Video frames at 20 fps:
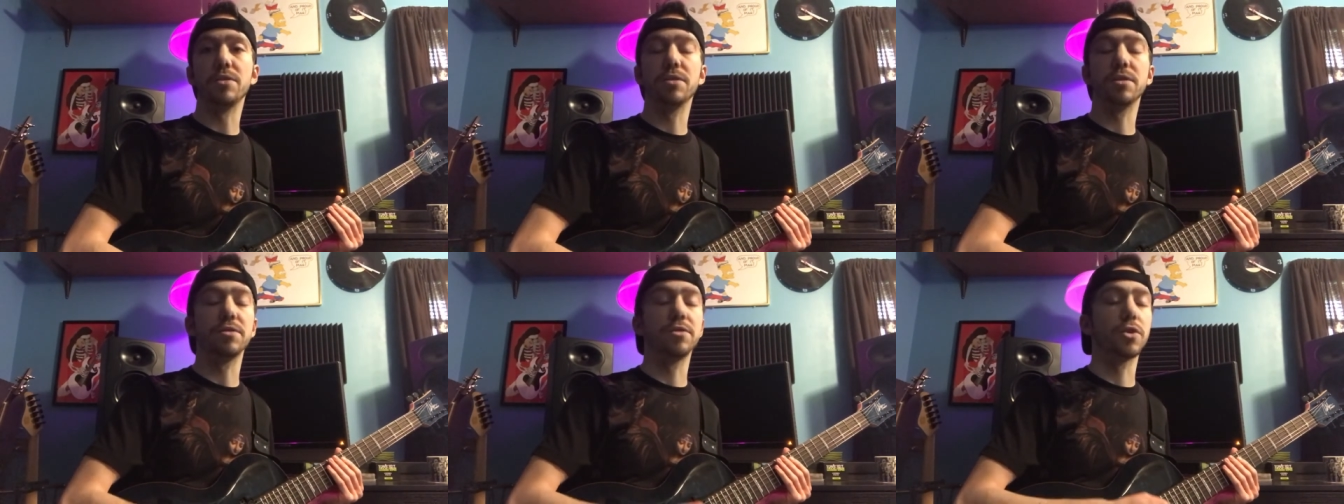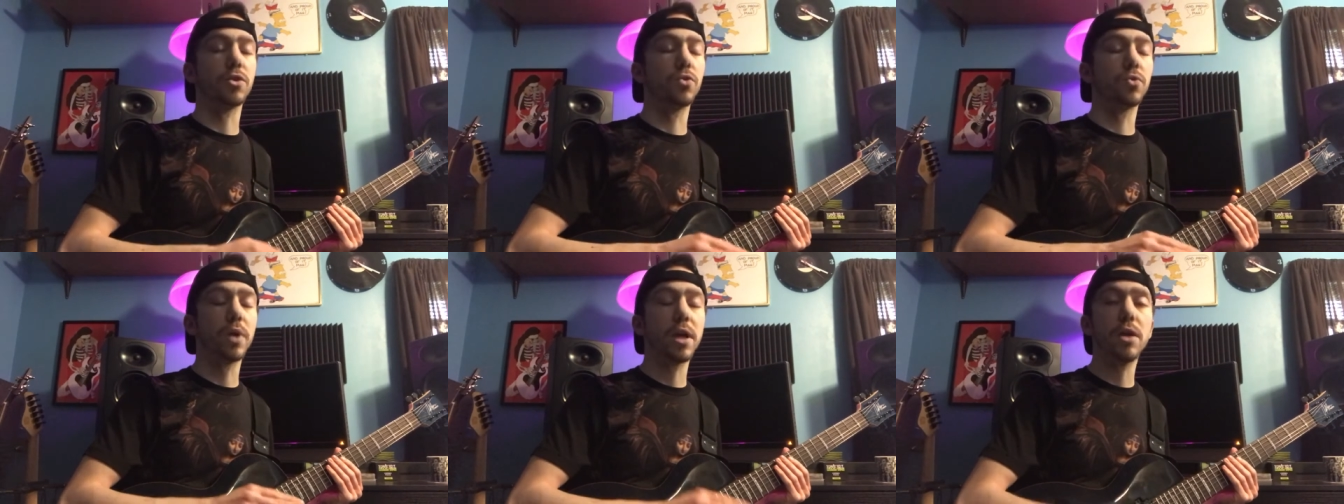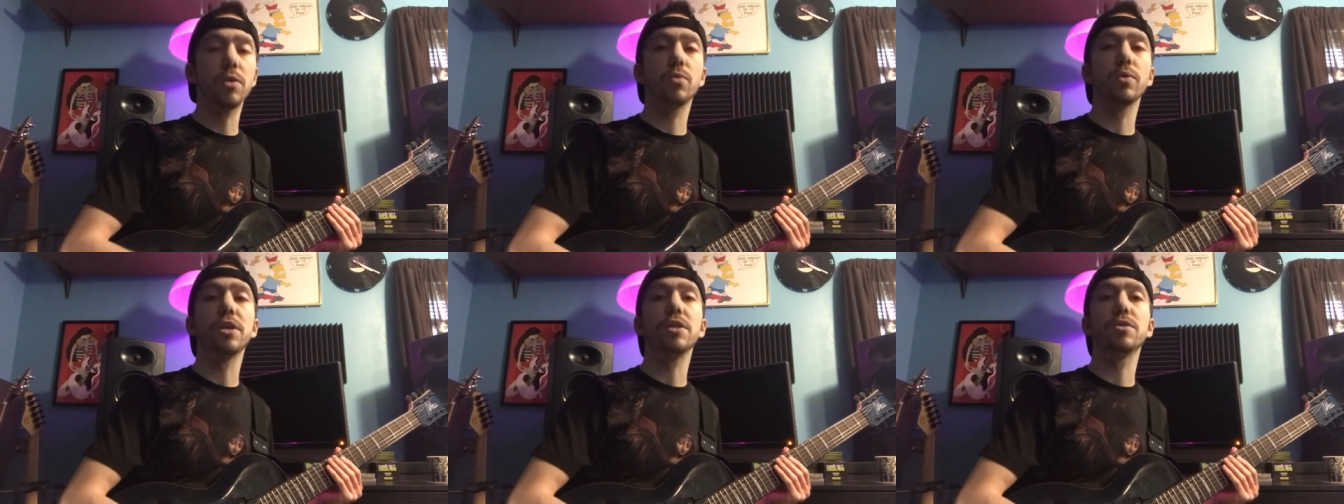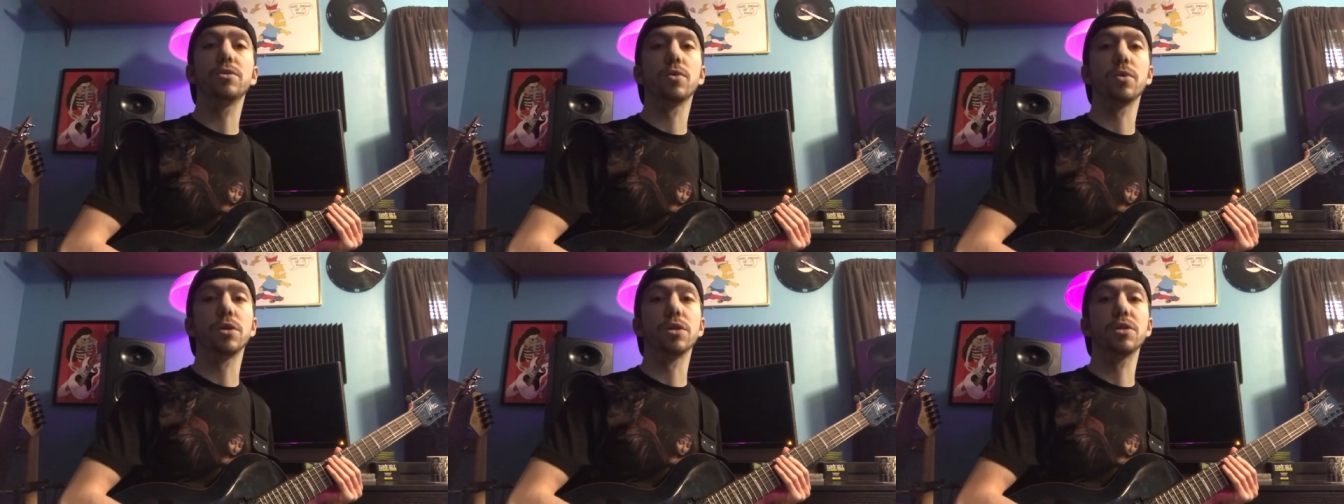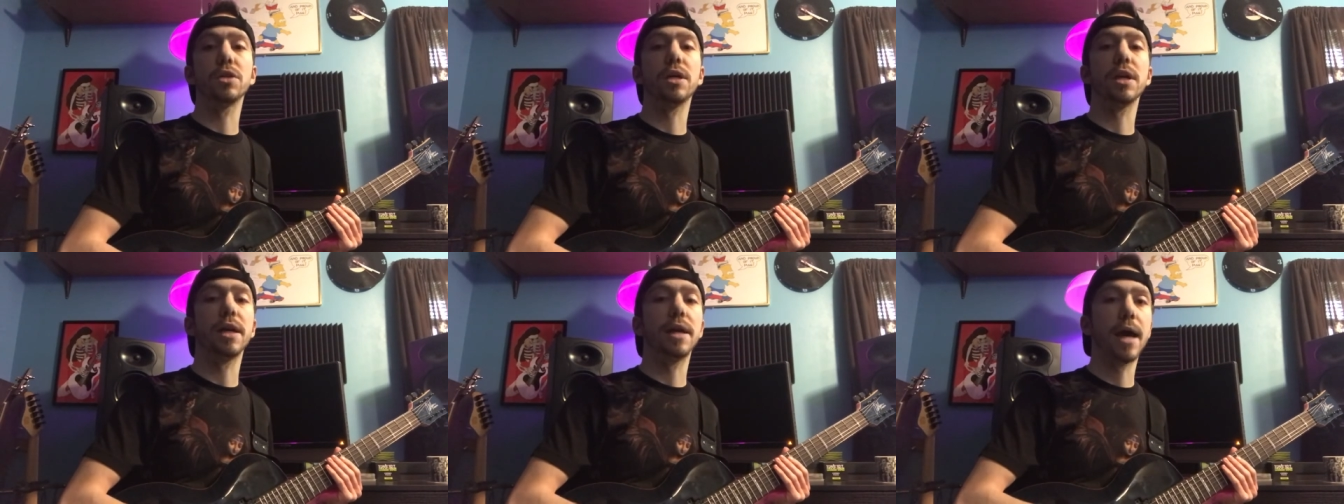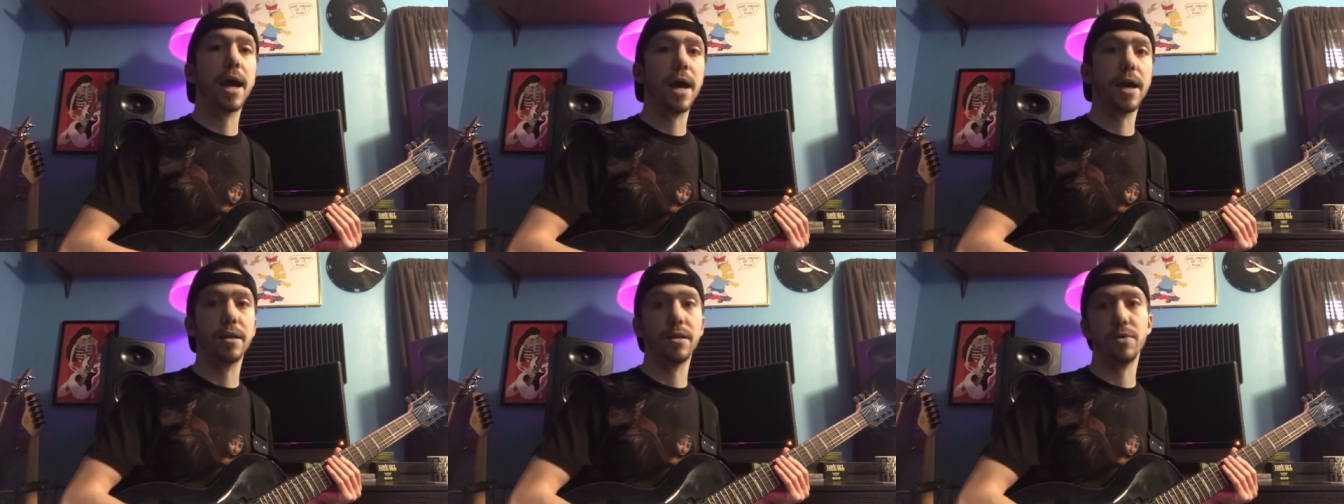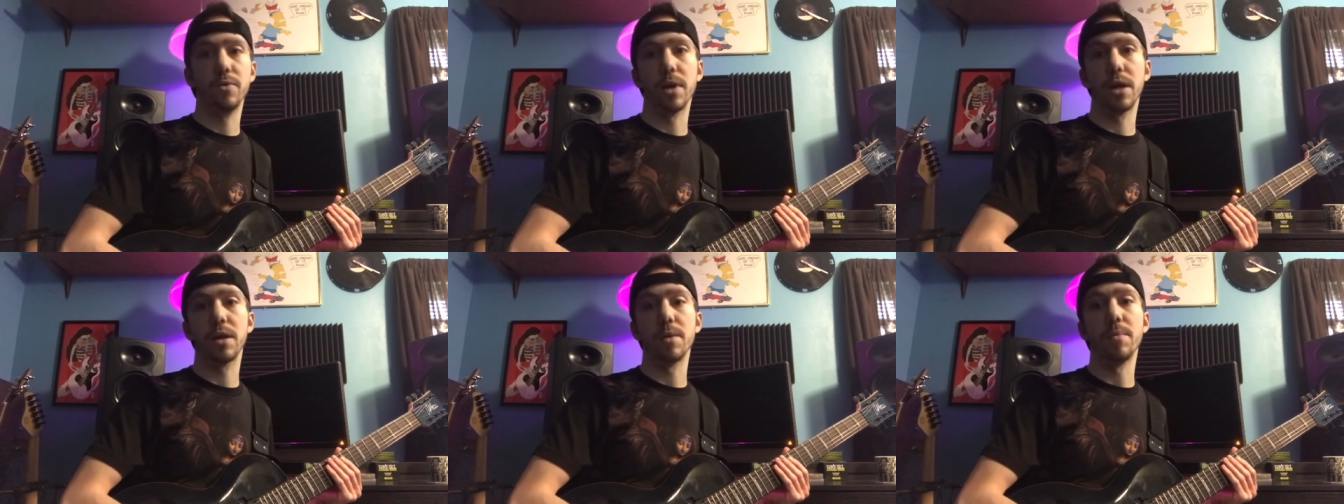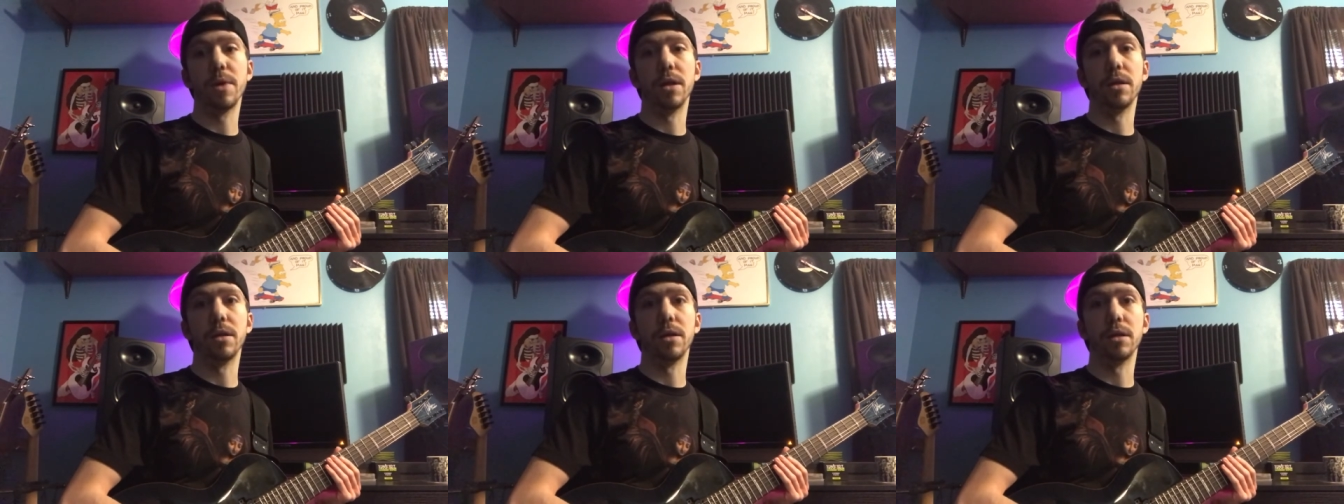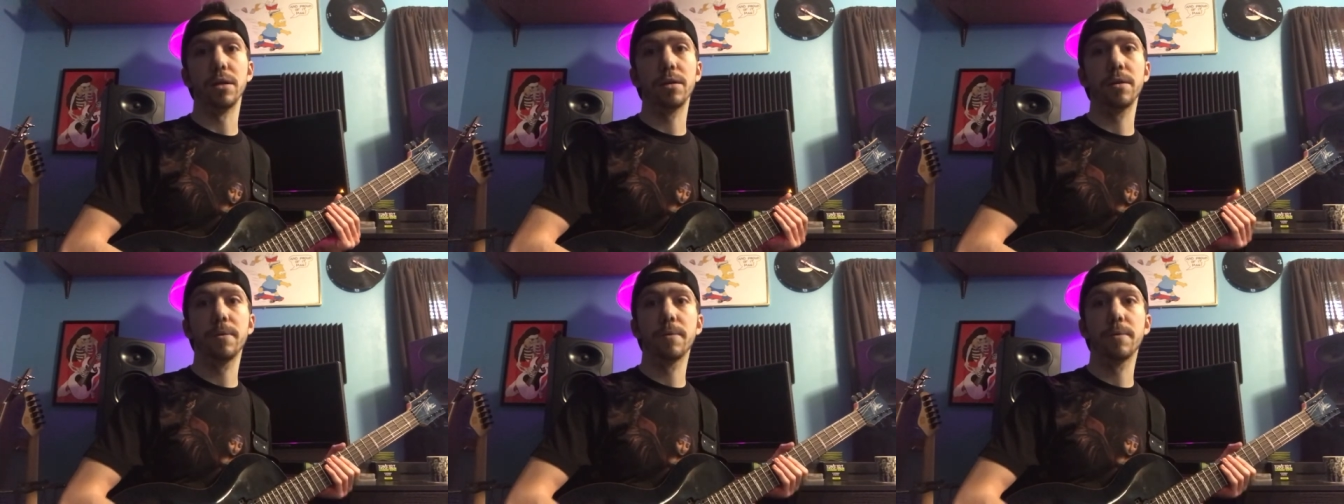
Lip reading: It's a great resource, and I'd highly recommend it.